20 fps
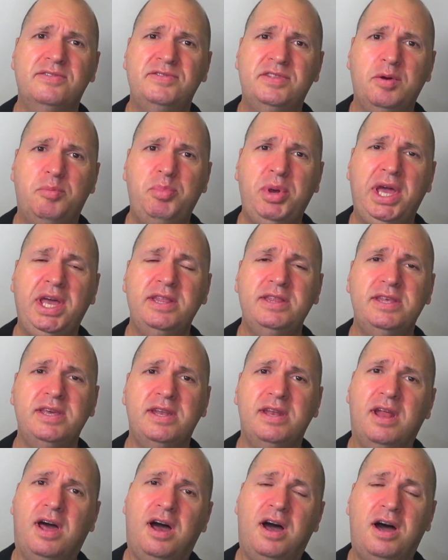of
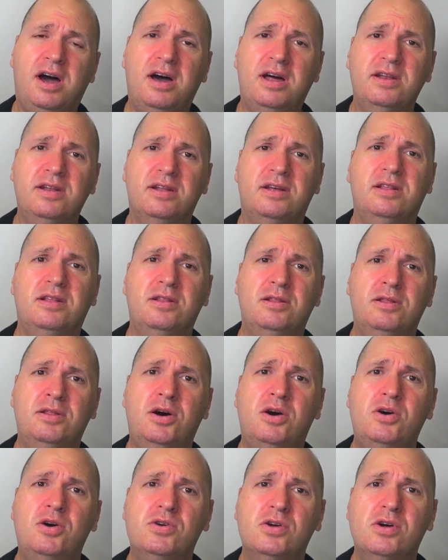dependent on
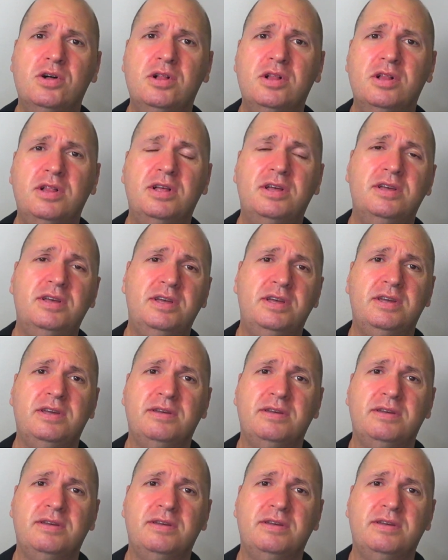local